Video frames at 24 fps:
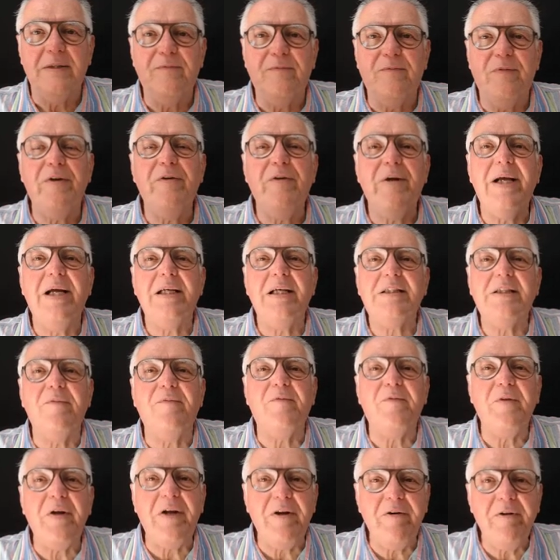Very, it's a
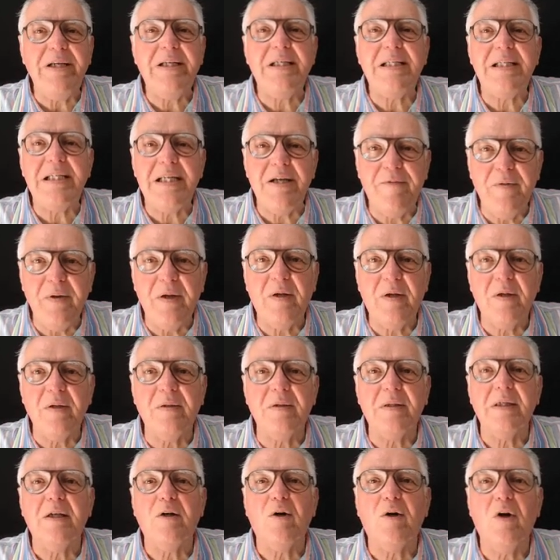very
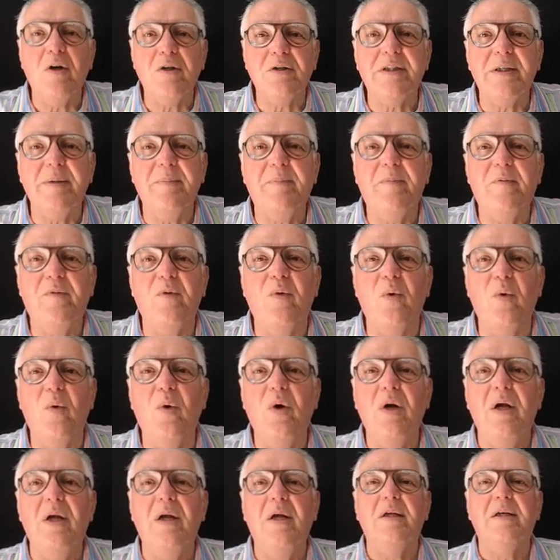difficult concept for
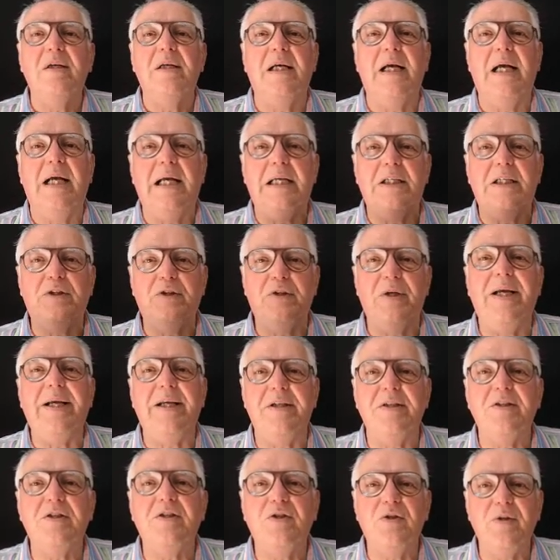uh,
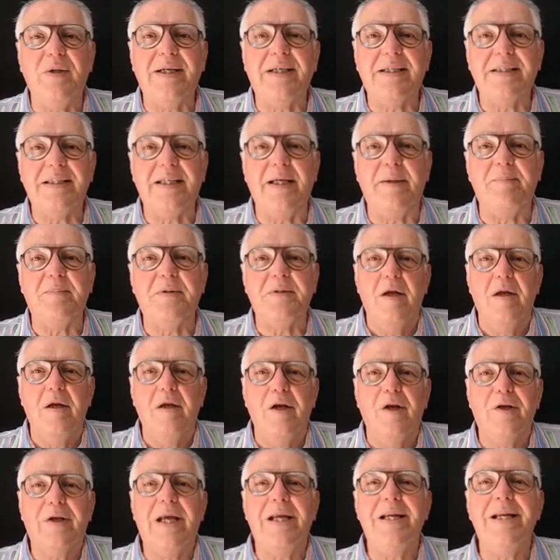traders to accept.
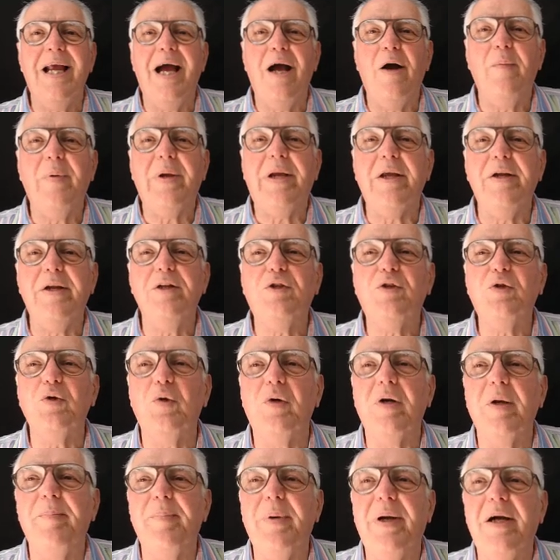Okay, now we're going to
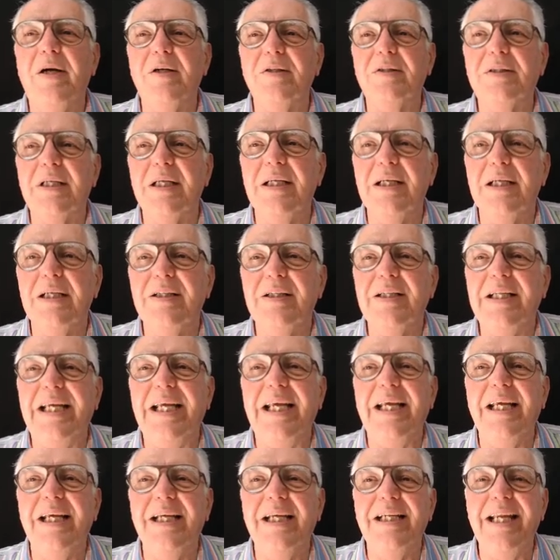talk about uh,
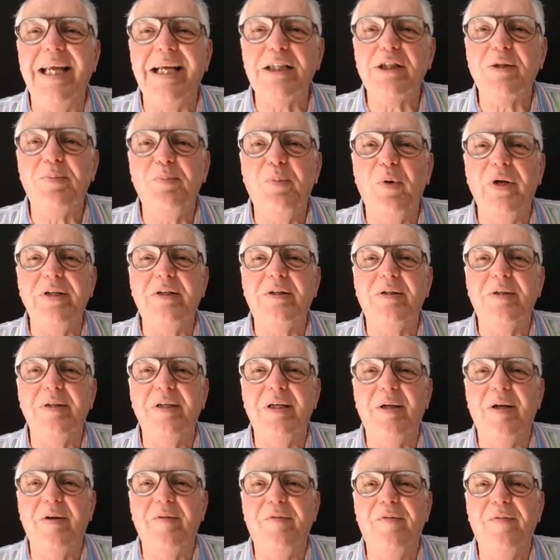the next point,
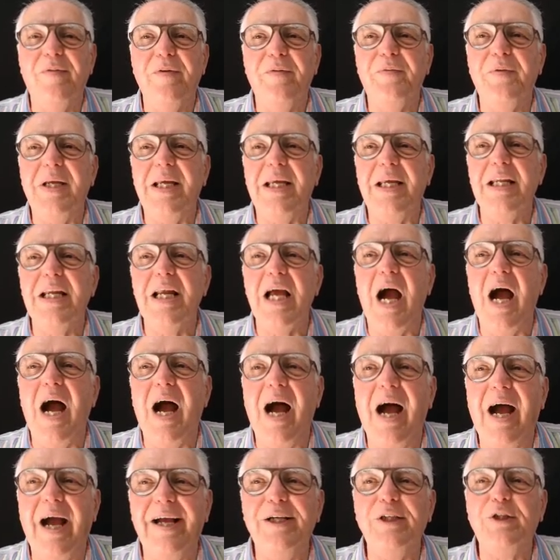uh, fifteen,
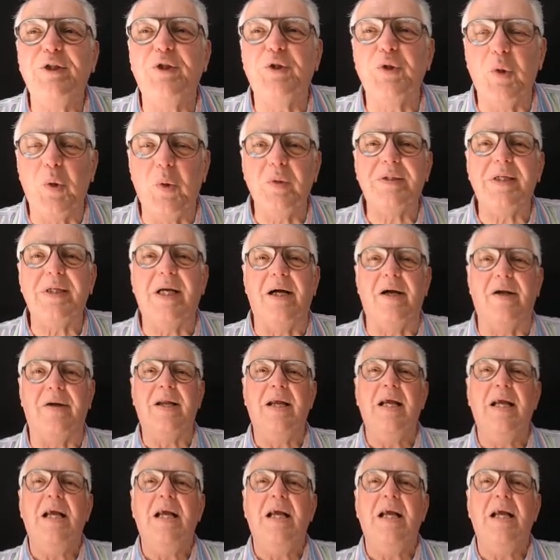high drawdown.